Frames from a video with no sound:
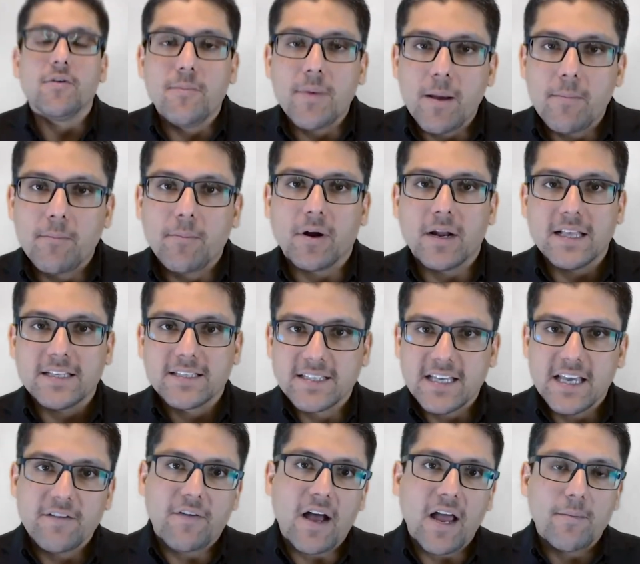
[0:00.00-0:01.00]
Remember, let's
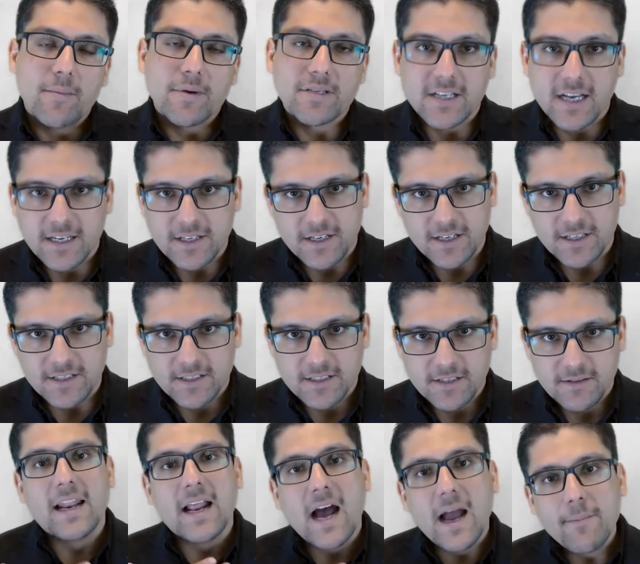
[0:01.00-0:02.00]
say if I'm a scientist
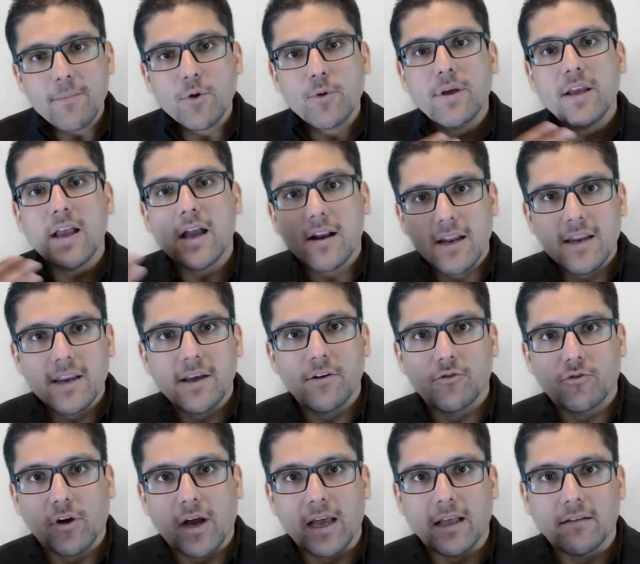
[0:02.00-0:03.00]
and I'm doing a clinical
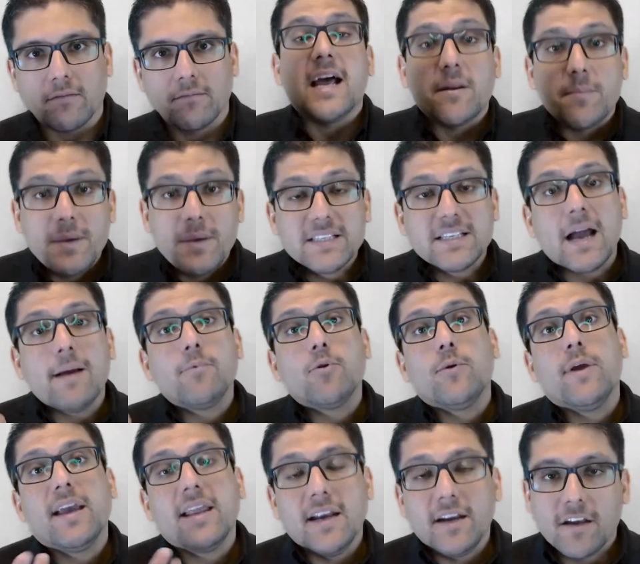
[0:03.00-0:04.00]
trial, that means I'm
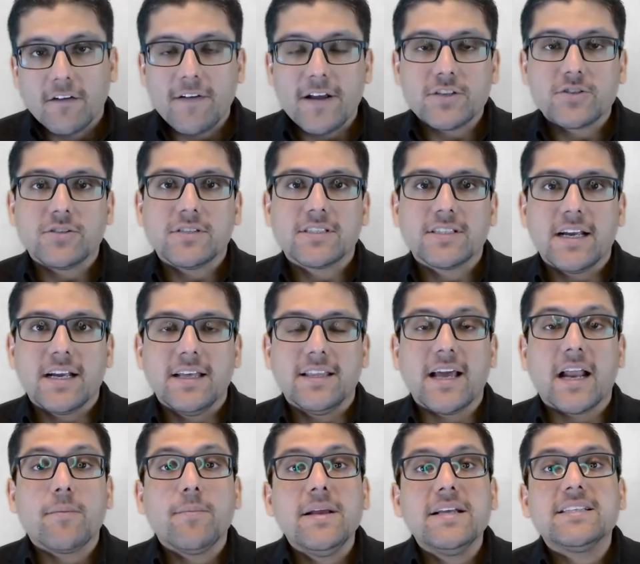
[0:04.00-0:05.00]
doing an interventional study.
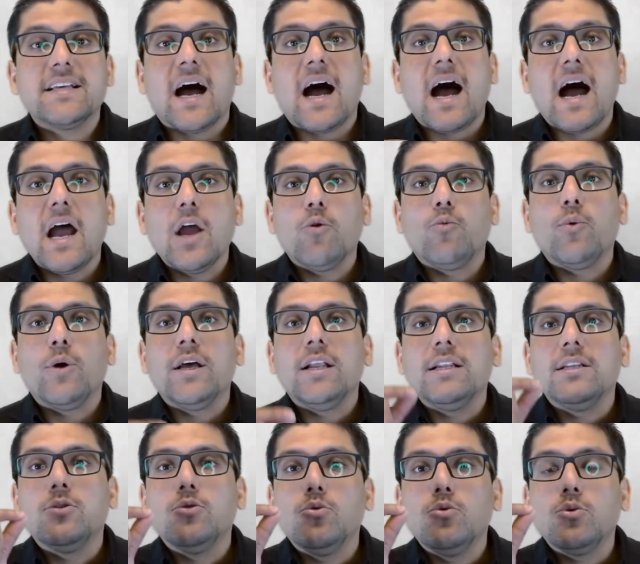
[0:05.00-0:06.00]
That means I
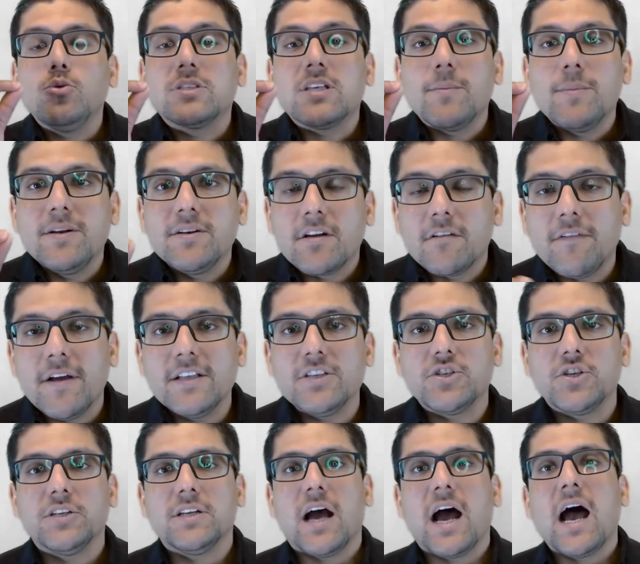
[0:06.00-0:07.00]
will do some
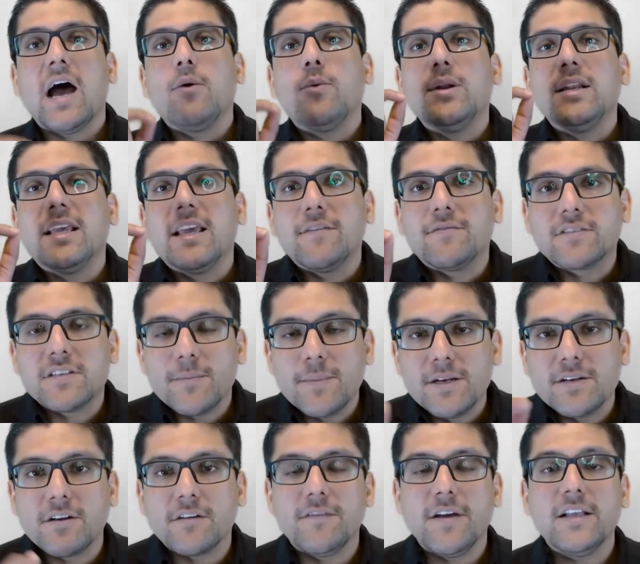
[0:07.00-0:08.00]
intervention. I will give some
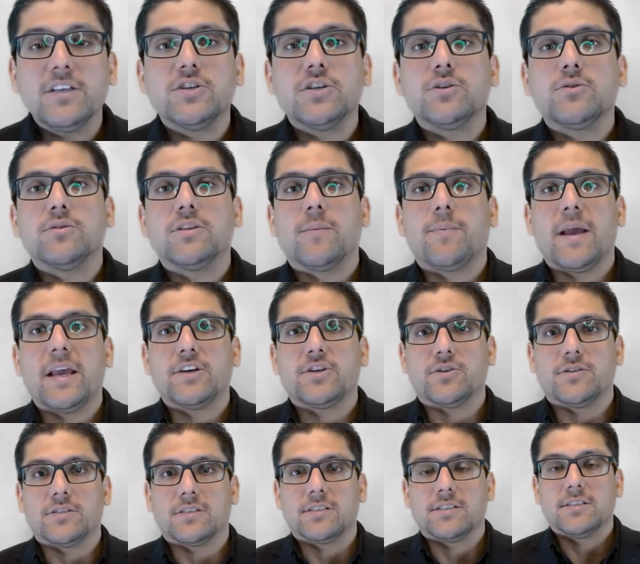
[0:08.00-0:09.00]
intervention to the
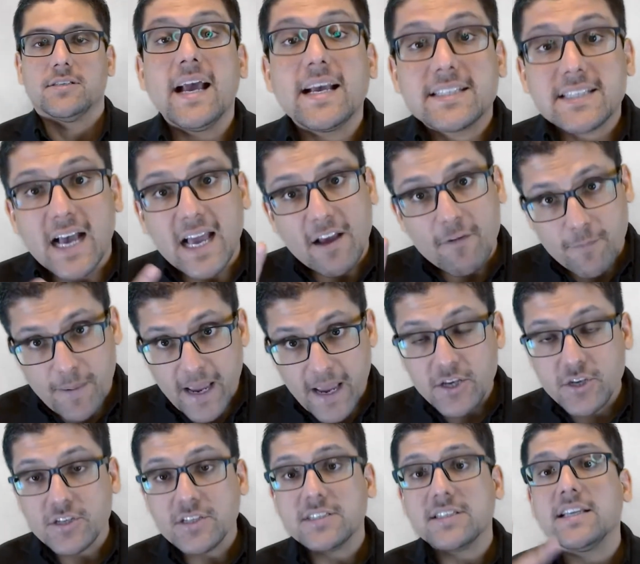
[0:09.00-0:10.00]
patients. Yes, I have
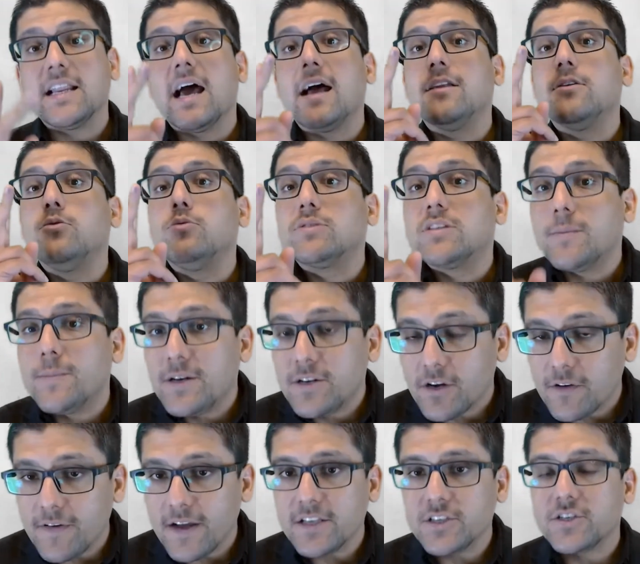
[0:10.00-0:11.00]
patients and I'll do some
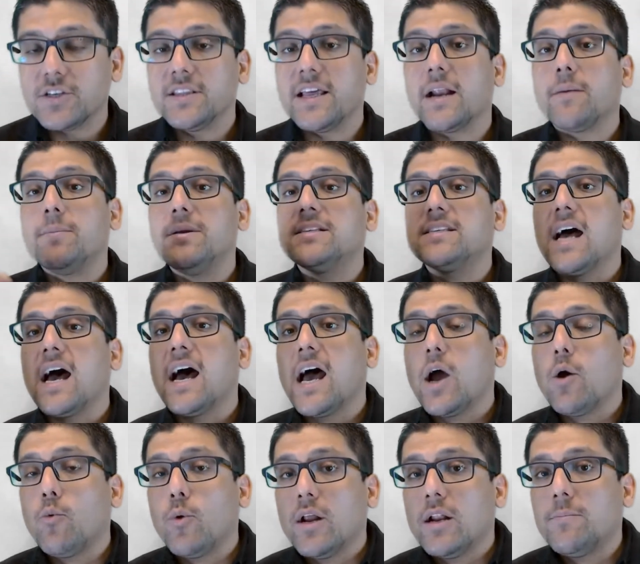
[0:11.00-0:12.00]
intervention. That means I
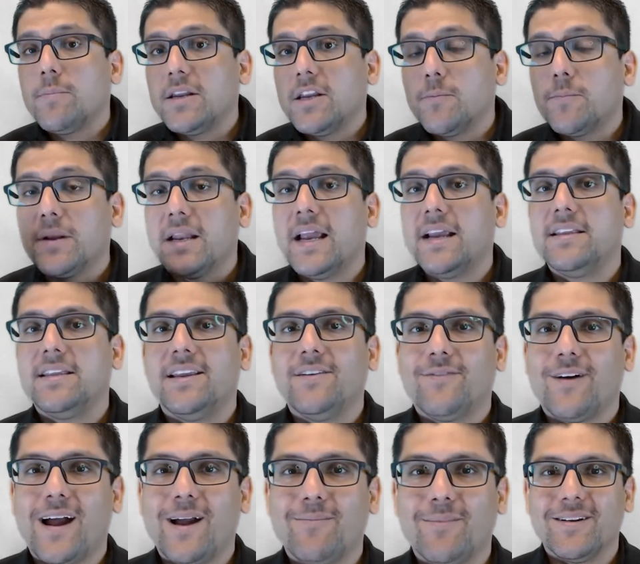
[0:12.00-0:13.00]
will manipulate the
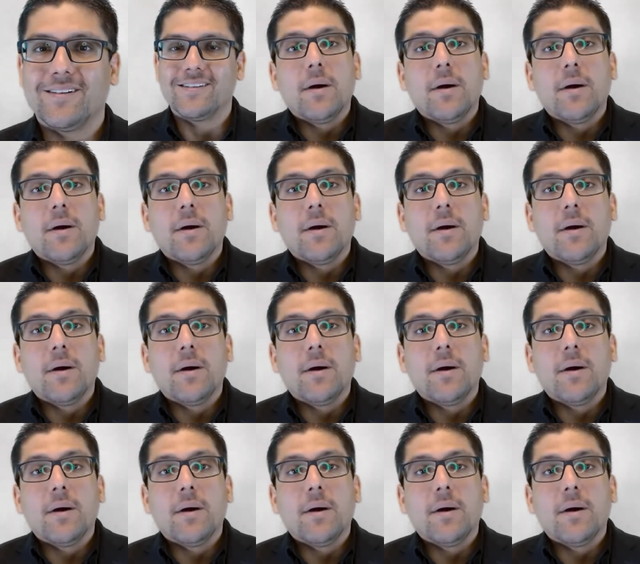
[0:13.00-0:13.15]
environment.